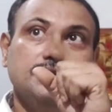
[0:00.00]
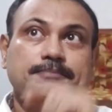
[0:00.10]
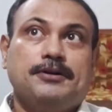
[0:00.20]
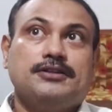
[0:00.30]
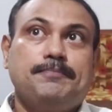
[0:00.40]

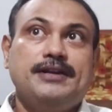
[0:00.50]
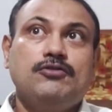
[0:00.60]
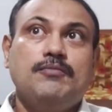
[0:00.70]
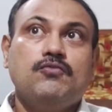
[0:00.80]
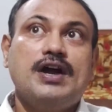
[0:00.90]
for the
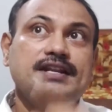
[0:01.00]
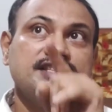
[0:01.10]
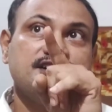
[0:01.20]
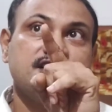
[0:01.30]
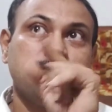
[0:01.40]
pendulum 1
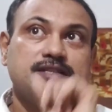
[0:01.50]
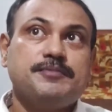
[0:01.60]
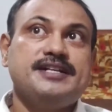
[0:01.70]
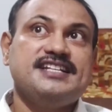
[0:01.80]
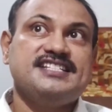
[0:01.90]
the
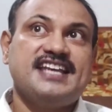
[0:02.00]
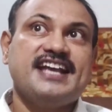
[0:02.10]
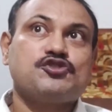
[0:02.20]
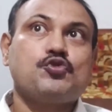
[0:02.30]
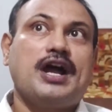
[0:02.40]
displacement is
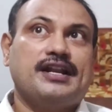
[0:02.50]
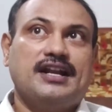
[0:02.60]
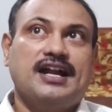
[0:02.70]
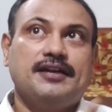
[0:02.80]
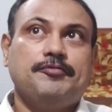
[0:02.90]

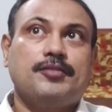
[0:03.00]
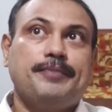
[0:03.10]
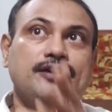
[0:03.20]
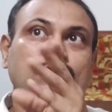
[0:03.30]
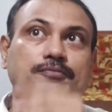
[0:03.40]
x1, and for
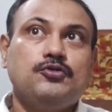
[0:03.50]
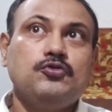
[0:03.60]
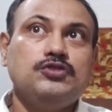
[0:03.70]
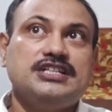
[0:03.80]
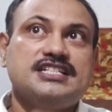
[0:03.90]
pendulum
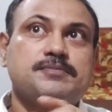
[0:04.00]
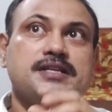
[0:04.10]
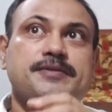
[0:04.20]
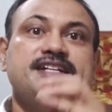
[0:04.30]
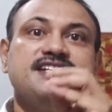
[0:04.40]
2 the
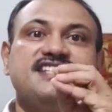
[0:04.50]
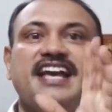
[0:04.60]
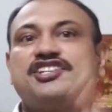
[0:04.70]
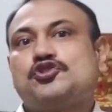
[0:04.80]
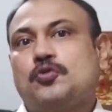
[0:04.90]
displacement is
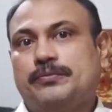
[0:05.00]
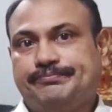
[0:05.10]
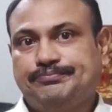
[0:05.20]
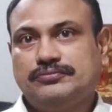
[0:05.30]
x2,